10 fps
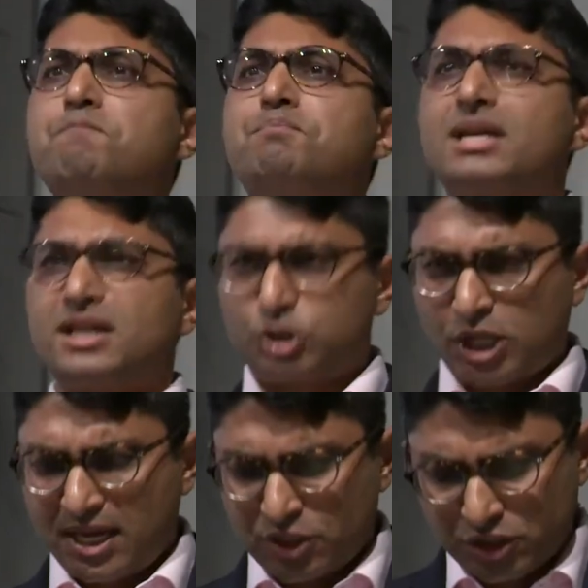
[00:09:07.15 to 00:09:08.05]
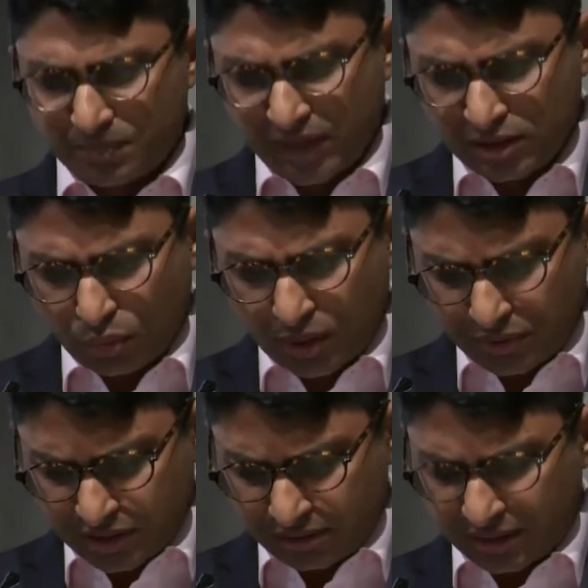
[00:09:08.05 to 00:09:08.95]
big change in the way we
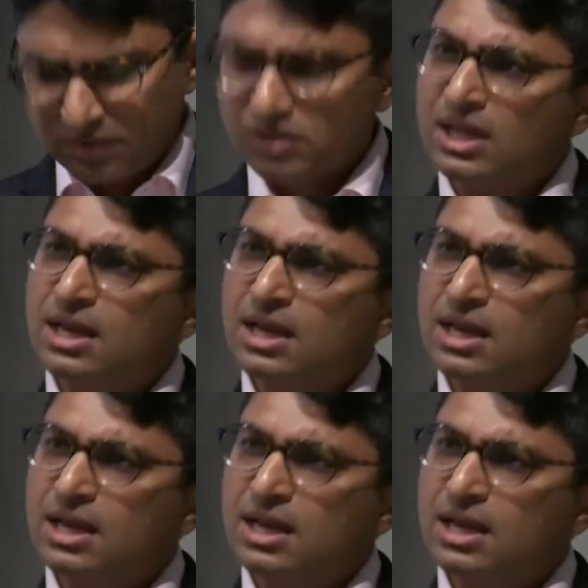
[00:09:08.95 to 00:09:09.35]
did things.